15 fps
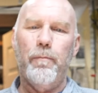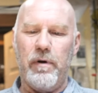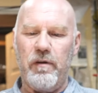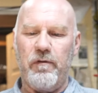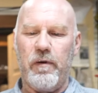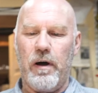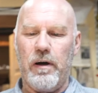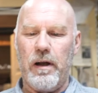and he
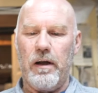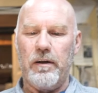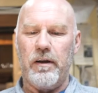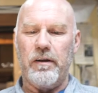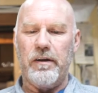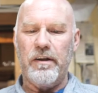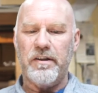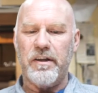found out that
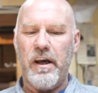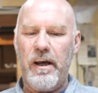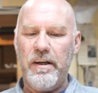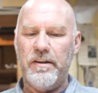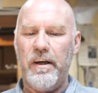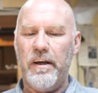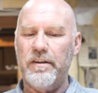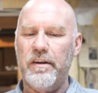these
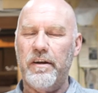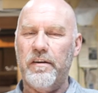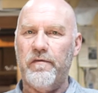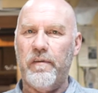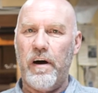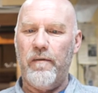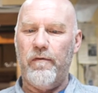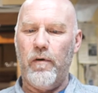case heads in his
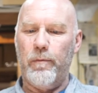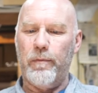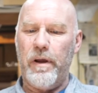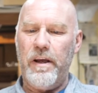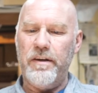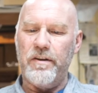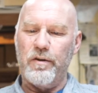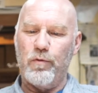fireform
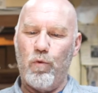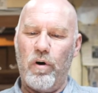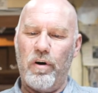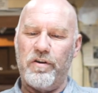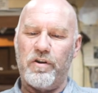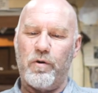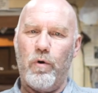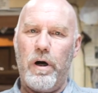cases weren't
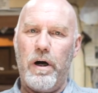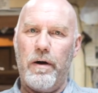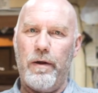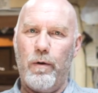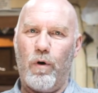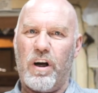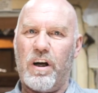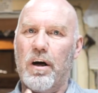square, they
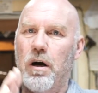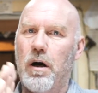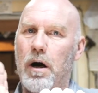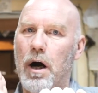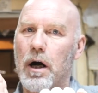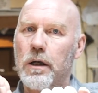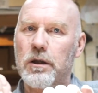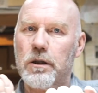were
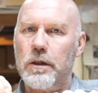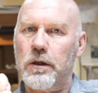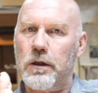cocked.